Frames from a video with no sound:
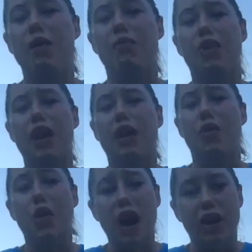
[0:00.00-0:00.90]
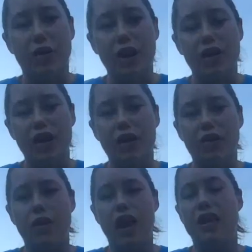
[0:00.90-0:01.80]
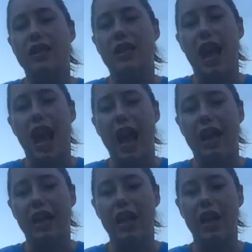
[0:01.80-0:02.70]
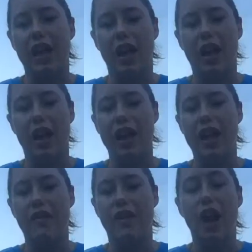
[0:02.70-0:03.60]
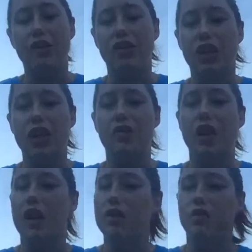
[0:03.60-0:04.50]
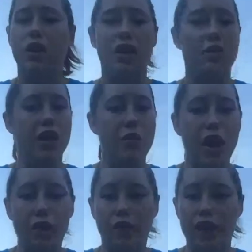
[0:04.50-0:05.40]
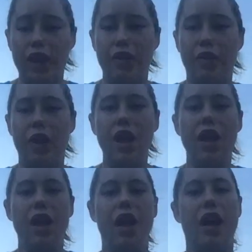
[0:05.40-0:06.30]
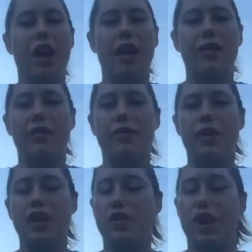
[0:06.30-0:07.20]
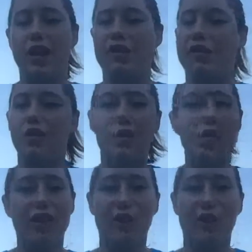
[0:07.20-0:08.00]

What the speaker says: Bring water with you and a snack. If oxygen is working really well for you, you can wheel